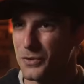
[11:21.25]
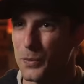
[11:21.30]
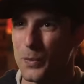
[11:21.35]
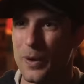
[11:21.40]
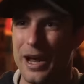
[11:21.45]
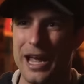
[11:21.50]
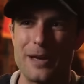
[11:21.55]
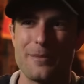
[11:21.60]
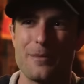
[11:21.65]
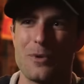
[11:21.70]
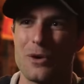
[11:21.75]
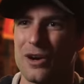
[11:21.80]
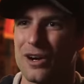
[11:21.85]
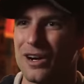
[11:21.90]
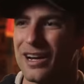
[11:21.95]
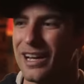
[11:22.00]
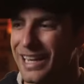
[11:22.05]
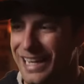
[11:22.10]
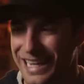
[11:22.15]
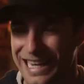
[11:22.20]
way
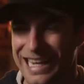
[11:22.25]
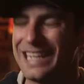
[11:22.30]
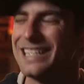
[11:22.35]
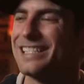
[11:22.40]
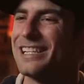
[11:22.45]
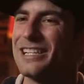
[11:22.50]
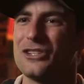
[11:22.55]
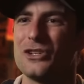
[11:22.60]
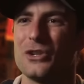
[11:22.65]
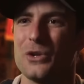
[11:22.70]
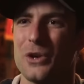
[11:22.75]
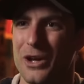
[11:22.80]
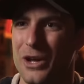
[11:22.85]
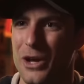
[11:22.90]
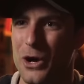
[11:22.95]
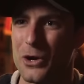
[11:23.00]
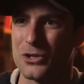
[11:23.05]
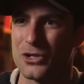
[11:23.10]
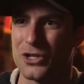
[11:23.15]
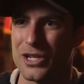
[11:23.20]
more easy to
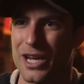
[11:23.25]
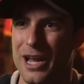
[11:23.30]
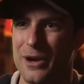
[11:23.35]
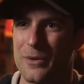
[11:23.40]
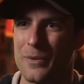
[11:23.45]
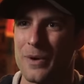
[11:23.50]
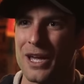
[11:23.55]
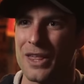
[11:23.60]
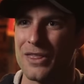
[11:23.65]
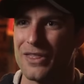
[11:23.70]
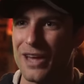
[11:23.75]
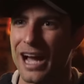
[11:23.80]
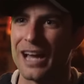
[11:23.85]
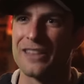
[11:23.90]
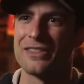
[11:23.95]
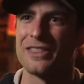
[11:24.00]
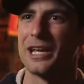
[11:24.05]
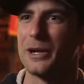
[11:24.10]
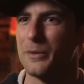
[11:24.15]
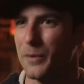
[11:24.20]
negotiate with. I
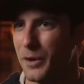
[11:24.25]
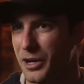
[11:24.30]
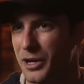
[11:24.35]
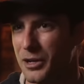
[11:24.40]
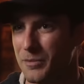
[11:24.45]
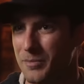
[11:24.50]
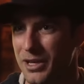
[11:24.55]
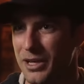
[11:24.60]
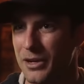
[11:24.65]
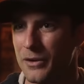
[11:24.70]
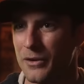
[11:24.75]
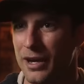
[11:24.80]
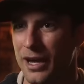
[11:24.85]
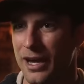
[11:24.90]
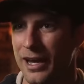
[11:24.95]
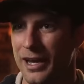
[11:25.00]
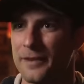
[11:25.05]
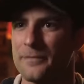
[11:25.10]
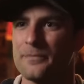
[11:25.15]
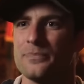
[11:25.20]
think we're gonna be
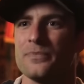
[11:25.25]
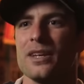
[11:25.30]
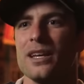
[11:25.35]
okay.